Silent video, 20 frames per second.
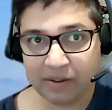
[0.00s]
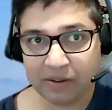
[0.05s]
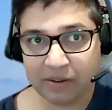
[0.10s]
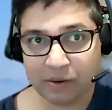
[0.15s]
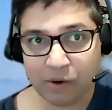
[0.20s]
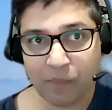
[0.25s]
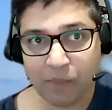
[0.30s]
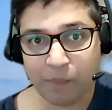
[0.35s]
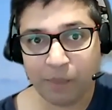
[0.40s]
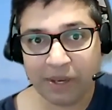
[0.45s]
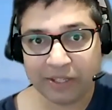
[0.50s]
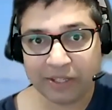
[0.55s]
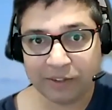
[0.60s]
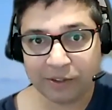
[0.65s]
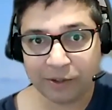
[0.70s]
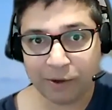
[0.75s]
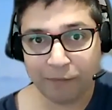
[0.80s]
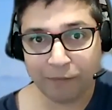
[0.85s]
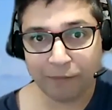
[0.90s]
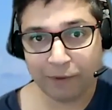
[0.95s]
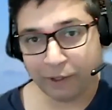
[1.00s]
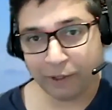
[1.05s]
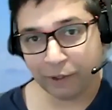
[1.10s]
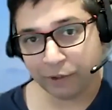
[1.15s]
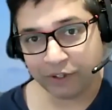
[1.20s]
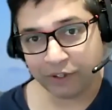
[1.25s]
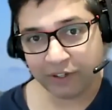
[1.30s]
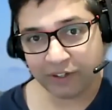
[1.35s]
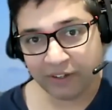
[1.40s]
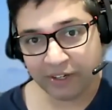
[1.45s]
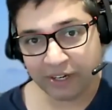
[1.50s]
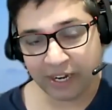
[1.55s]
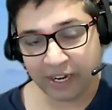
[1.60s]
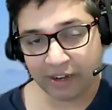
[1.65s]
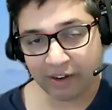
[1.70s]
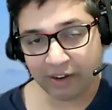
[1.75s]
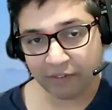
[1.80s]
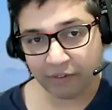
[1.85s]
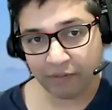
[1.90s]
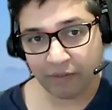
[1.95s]
complex, convoluted
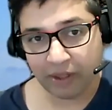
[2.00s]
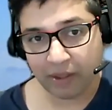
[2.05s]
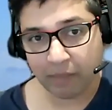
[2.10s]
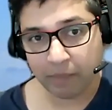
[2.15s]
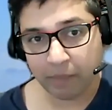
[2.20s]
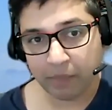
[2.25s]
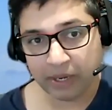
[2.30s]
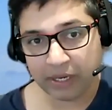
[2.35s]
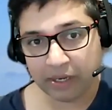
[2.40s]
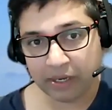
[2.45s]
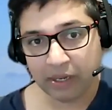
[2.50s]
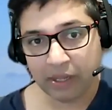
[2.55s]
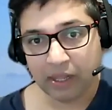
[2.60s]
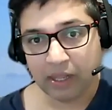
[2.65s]
kind of a way, but